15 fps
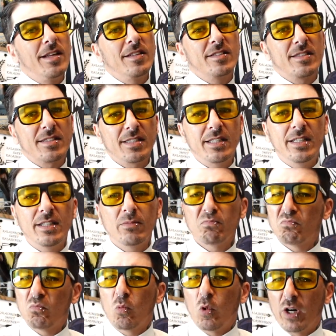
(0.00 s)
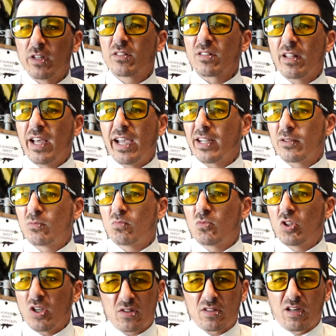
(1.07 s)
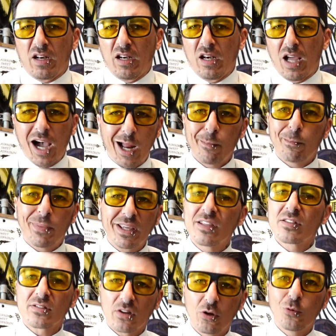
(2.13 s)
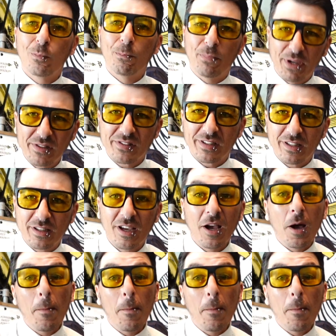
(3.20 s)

see what it's like just to not be so busy.